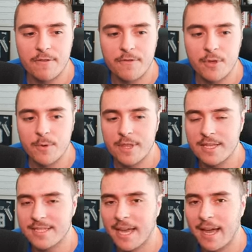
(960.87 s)
few of
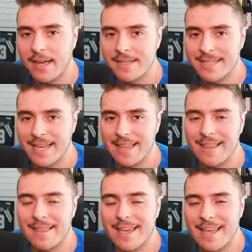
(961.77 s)
these guys,
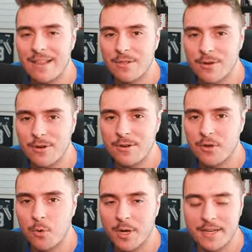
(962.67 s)
and they learn
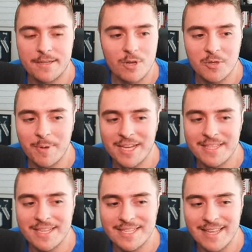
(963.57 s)
quick, which
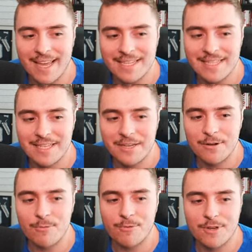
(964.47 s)
makes this next
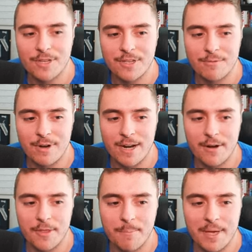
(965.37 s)
tier really
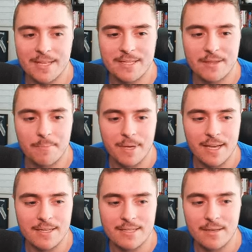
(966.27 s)
rare. The best of the
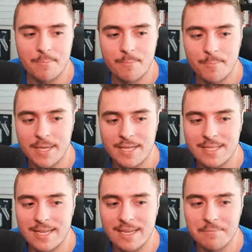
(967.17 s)
best,
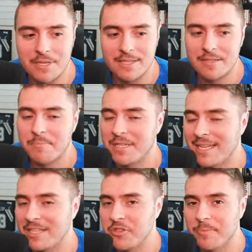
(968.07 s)
big statements,
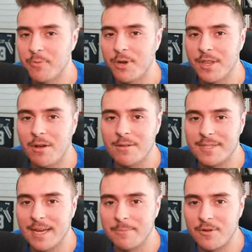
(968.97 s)
potential to be one of the
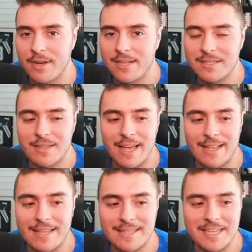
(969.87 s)
all-time greats.
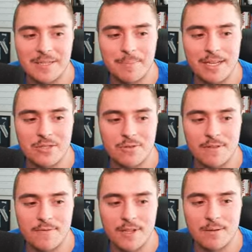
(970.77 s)
That is a special
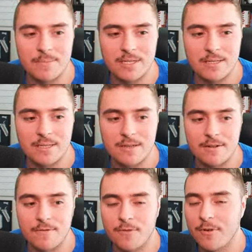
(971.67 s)
development
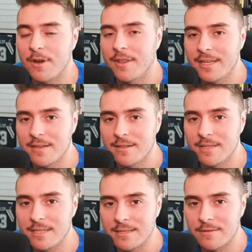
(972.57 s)
tier for the elite.